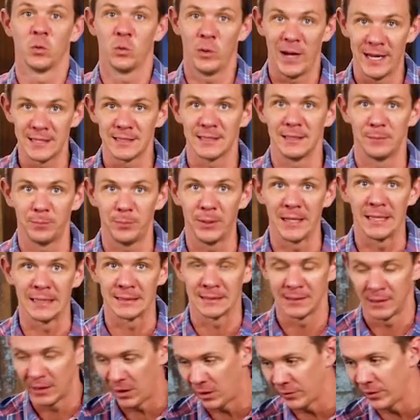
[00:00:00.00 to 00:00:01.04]
rest in
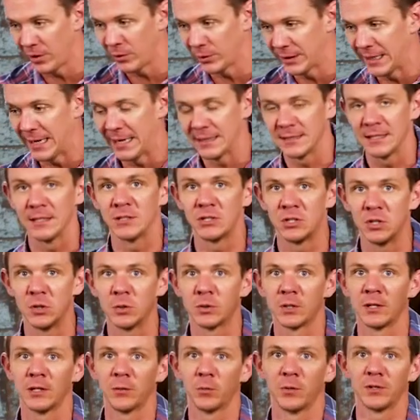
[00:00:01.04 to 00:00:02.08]
peace. And although, yes, it's
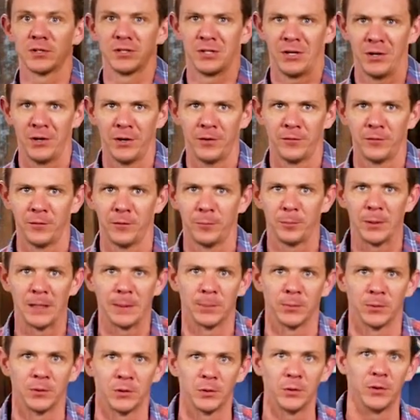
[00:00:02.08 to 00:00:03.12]
usually reserved for
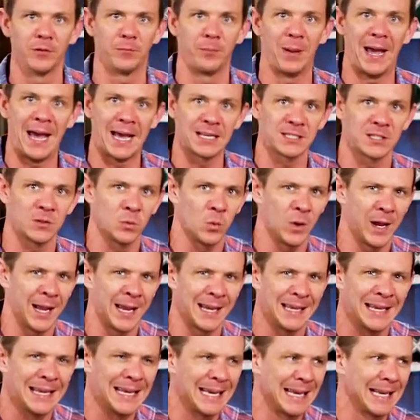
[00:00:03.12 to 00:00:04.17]
people who have passed
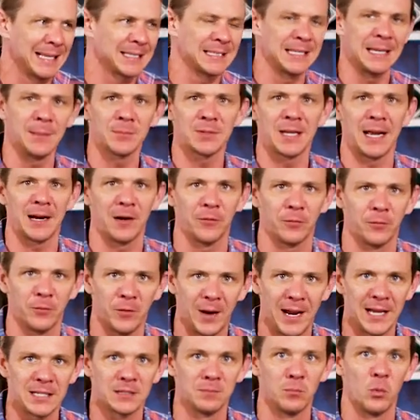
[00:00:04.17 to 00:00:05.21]
away, it seems like a
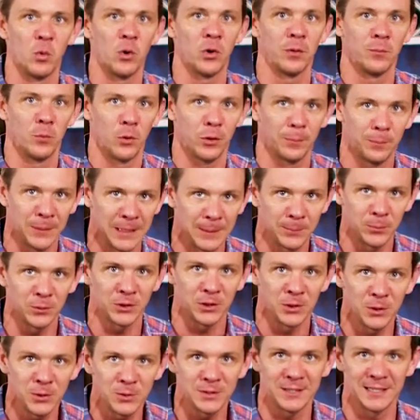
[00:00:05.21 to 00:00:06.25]
phrase more and more people
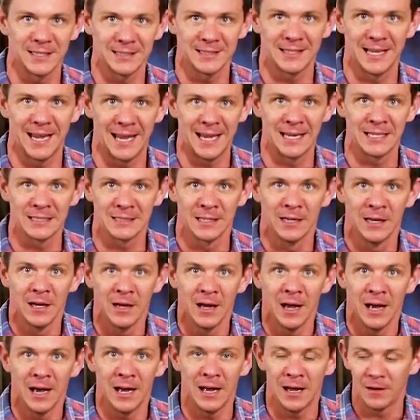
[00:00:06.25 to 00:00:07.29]
use these days
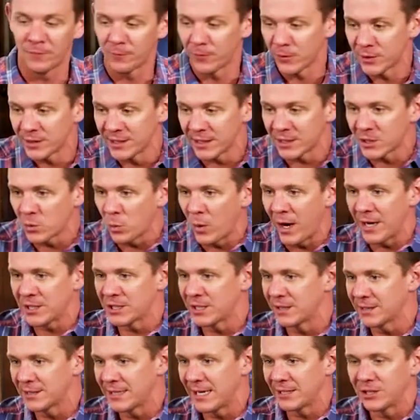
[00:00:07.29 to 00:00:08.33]
for
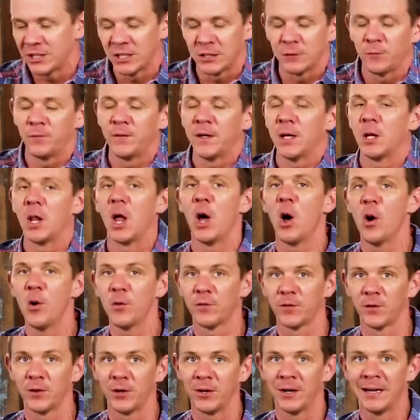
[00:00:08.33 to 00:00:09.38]
situations that just feel
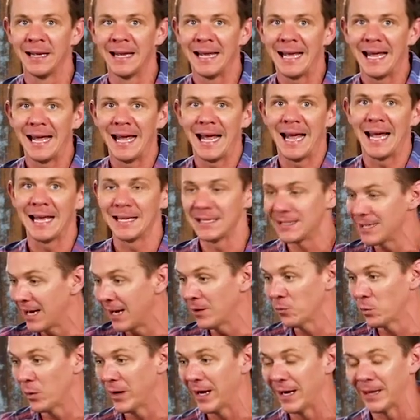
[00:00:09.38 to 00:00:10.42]
over and
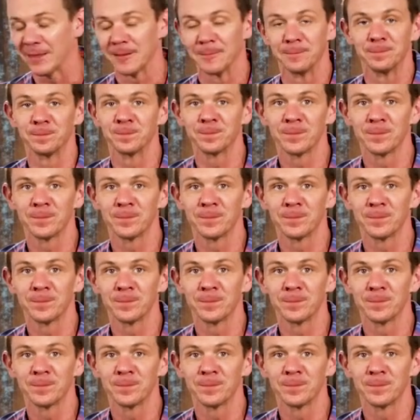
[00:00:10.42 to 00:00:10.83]
done with.